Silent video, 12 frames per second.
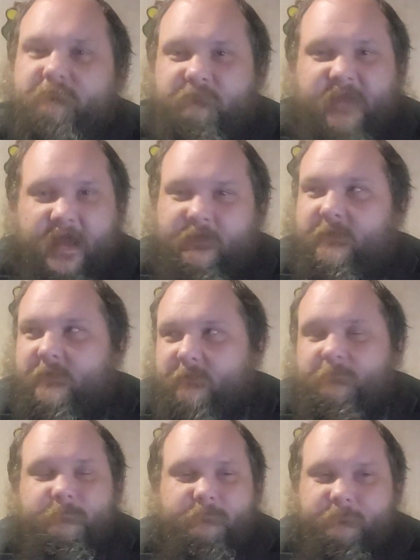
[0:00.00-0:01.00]
that's
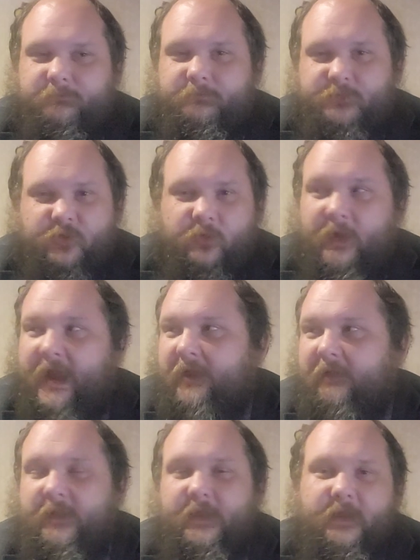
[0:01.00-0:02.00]

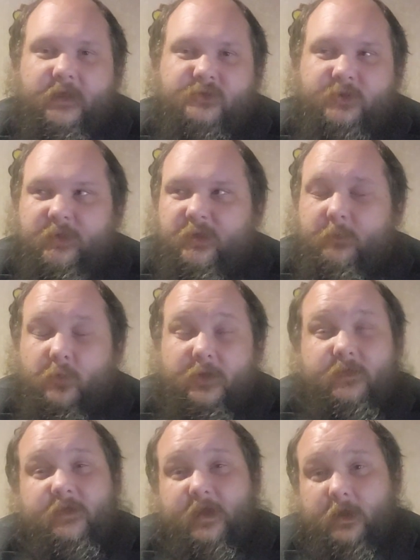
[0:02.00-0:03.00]
directly attributable to
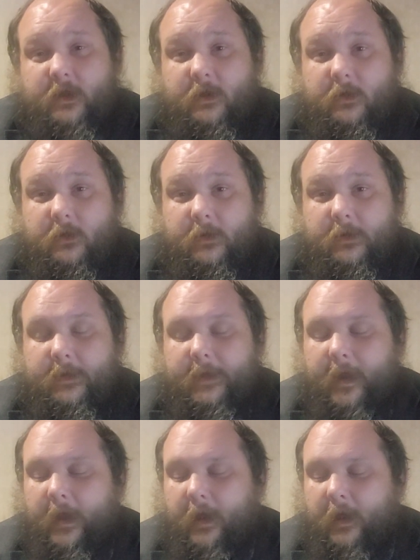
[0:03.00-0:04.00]
Skinner.
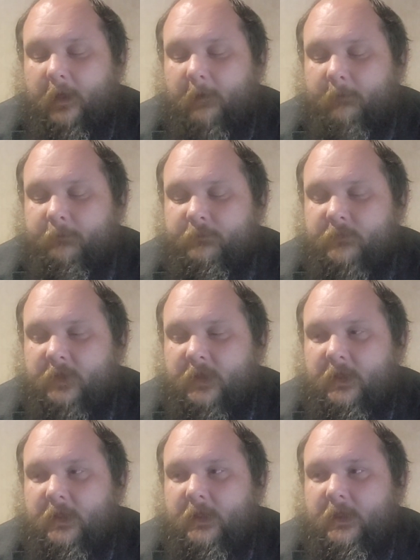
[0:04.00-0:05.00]

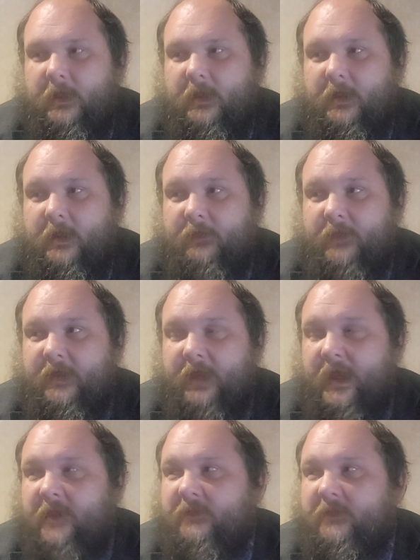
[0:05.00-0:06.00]
I think
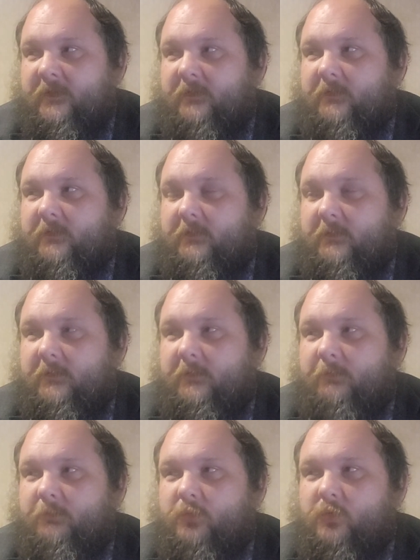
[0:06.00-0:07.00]
as his
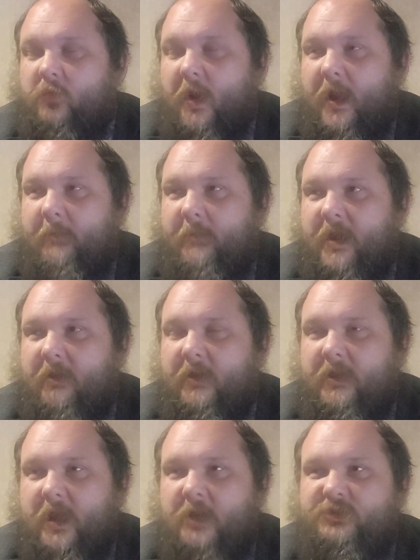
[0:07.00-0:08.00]
primary
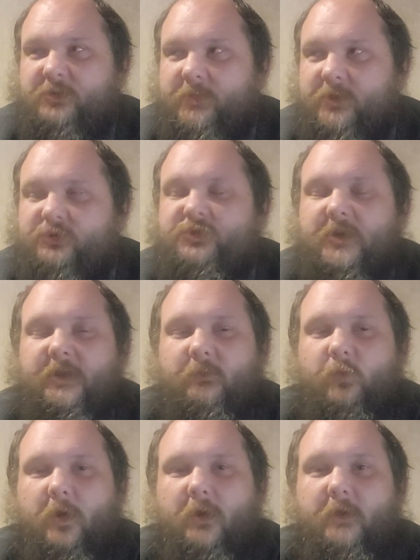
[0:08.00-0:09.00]

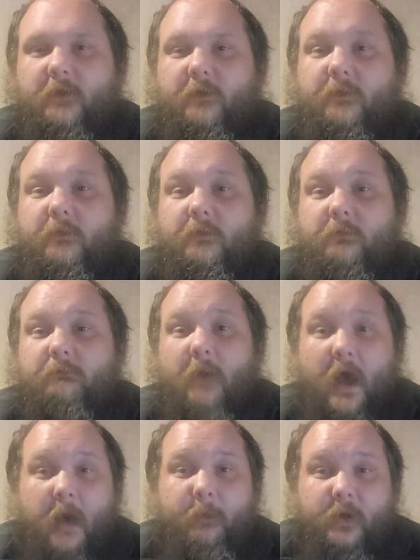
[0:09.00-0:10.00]
contribution was
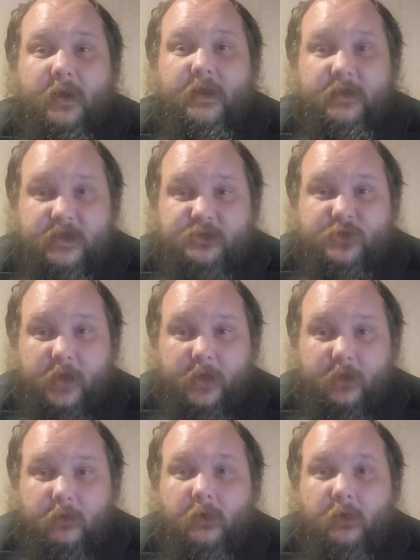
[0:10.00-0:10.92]
operant conditioning,